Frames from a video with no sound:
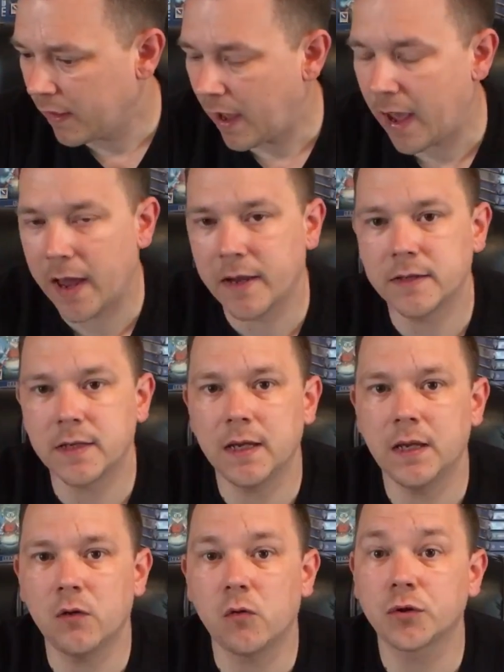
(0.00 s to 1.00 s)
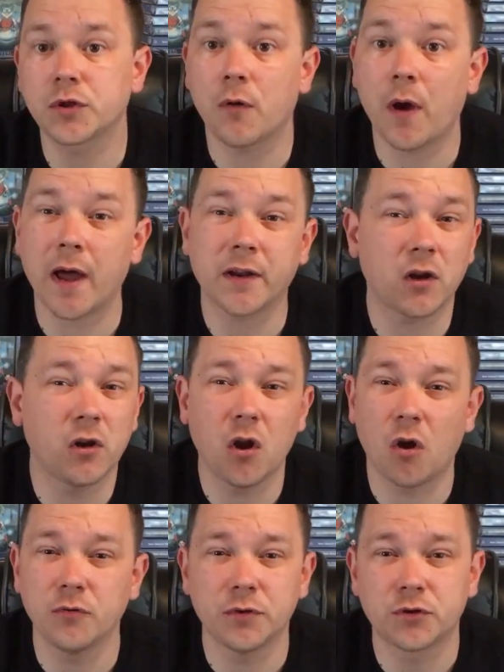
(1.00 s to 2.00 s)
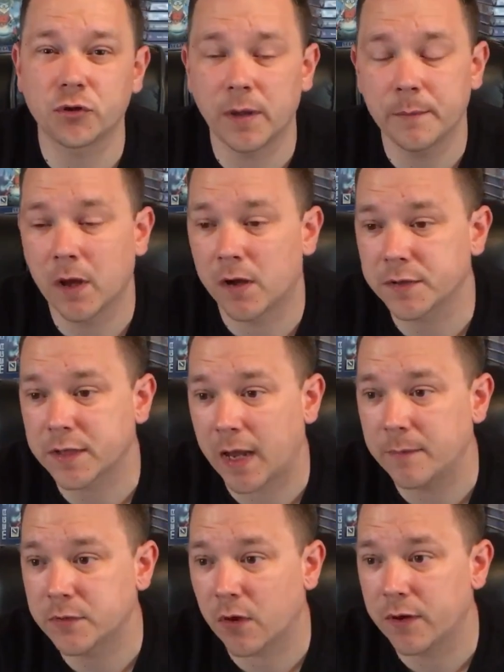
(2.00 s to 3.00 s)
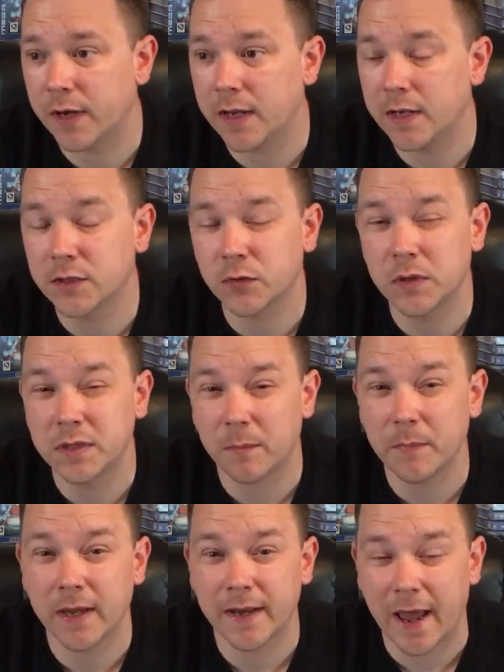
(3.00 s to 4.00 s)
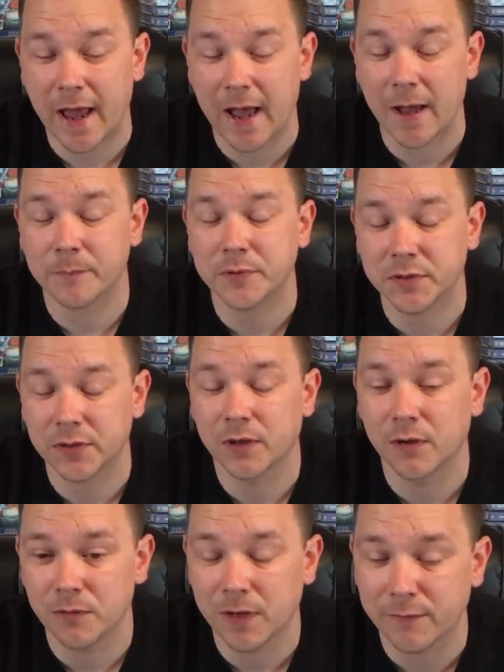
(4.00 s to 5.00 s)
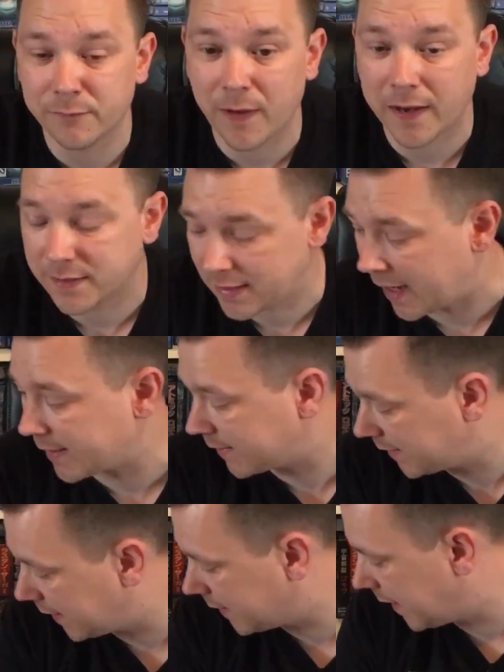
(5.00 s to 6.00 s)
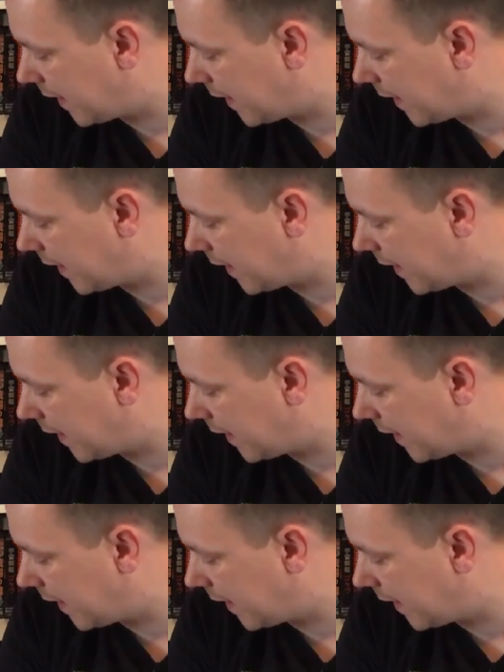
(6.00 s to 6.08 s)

and he also had a load of Dreamcast games that I needed, so he done me an absolutely fantastic